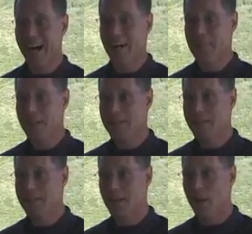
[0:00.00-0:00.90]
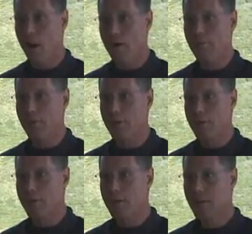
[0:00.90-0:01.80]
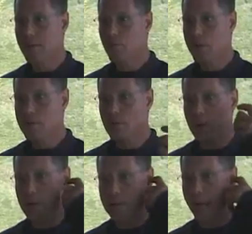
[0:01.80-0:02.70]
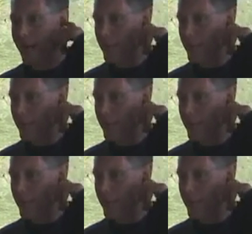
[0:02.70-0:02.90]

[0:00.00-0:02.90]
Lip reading: mean, it's awful. What's worse? I'd